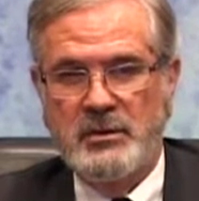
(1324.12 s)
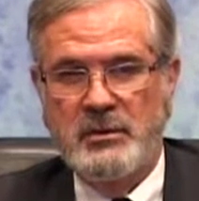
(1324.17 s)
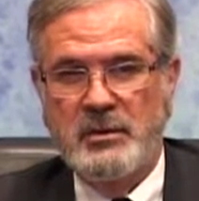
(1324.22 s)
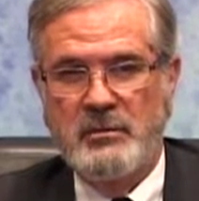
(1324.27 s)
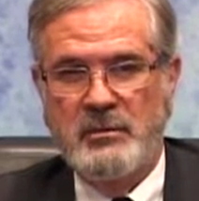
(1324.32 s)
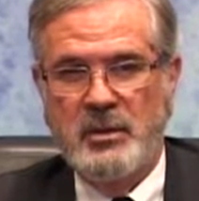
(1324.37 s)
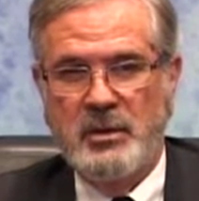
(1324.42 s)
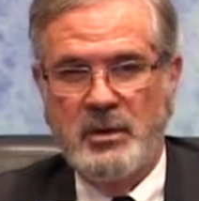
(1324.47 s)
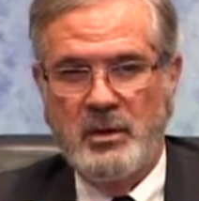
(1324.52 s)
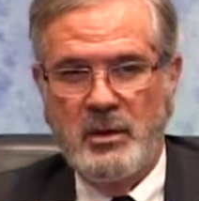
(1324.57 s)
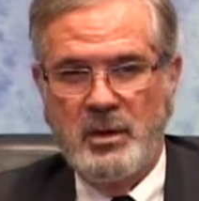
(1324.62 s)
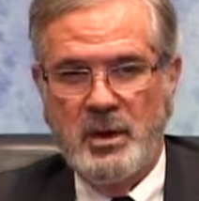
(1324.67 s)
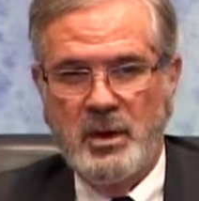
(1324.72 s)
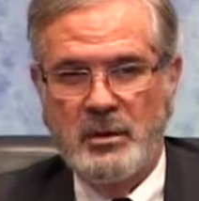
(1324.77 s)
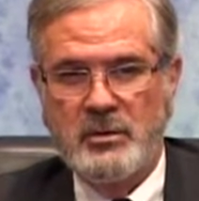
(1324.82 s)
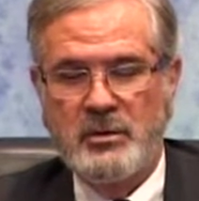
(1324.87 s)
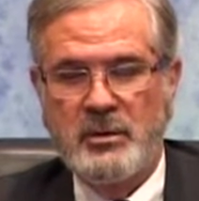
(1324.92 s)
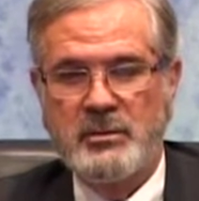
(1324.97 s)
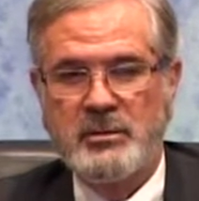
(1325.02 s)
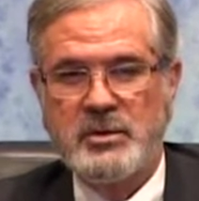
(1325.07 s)
criminal law
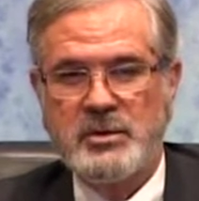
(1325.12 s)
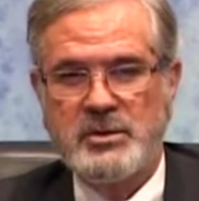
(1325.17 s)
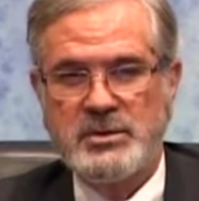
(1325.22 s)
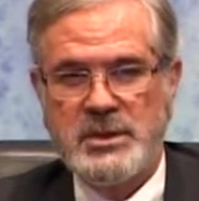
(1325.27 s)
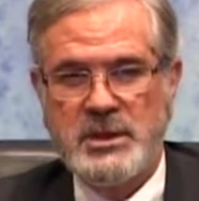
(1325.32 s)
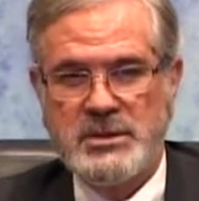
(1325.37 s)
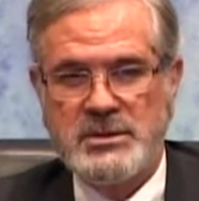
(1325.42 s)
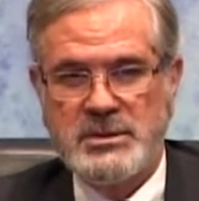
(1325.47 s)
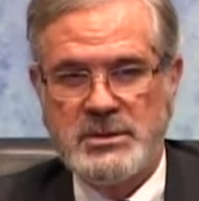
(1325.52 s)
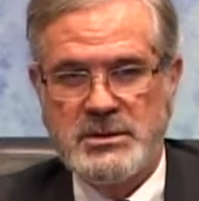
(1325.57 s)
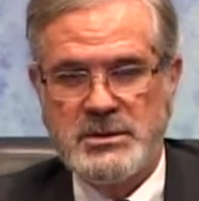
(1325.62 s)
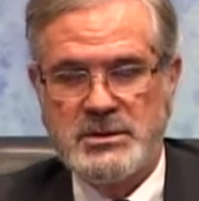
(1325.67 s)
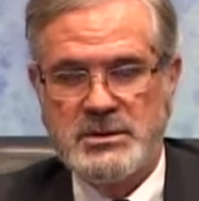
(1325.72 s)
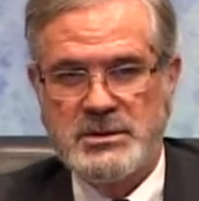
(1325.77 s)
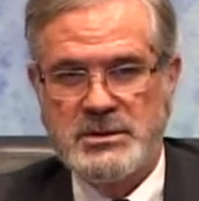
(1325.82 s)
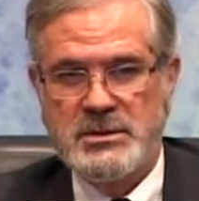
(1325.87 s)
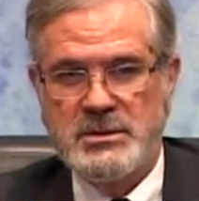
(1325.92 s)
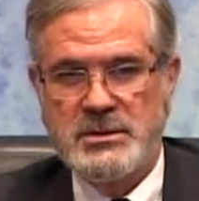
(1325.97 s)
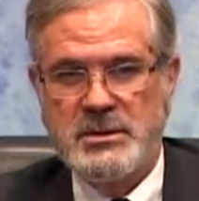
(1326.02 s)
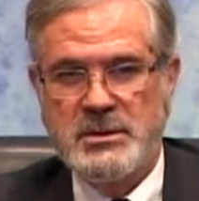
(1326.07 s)
and criminal
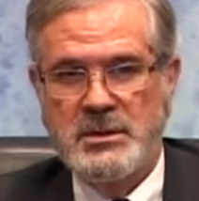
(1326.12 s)
justice.